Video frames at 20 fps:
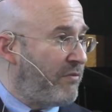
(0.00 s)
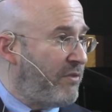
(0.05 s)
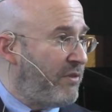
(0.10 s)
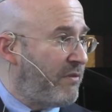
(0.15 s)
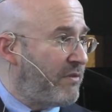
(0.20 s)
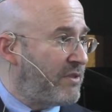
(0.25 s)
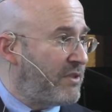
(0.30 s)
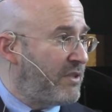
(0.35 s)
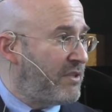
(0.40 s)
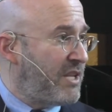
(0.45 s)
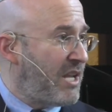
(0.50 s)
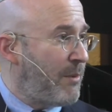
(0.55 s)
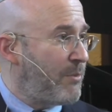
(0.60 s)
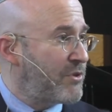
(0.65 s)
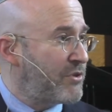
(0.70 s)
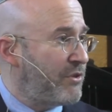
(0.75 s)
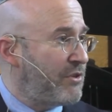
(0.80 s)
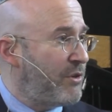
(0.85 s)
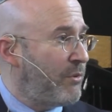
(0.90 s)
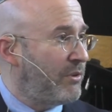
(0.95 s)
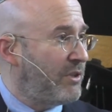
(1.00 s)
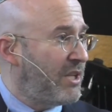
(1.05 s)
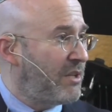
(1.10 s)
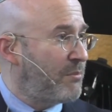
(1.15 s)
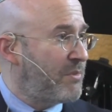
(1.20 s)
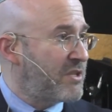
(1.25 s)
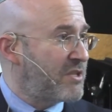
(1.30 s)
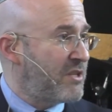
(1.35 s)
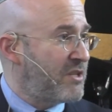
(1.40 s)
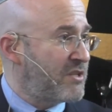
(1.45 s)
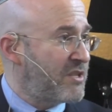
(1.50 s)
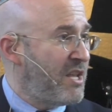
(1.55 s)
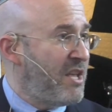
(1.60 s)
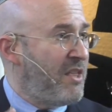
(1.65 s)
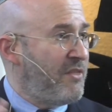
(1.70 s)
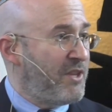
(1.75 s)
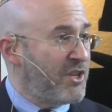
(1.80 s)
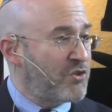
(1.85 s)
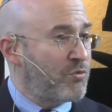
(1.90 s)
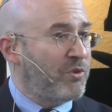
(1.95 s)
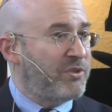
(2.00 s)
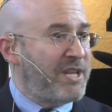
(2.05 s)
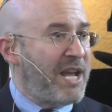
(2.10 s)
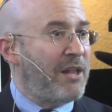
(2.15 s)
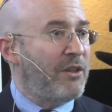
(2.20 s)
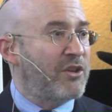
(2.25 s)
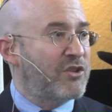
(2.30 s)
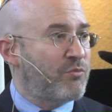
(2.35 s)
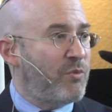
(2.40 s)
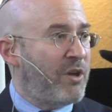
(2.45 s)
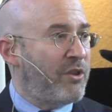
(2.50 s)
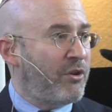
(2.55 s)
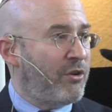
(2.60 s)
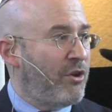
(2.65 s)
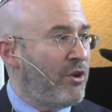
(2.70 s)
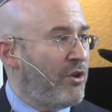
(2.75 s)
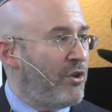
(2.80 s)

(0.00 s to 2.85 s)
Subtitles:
If you ever did chemistry, you know what litmus is. This will tell us whether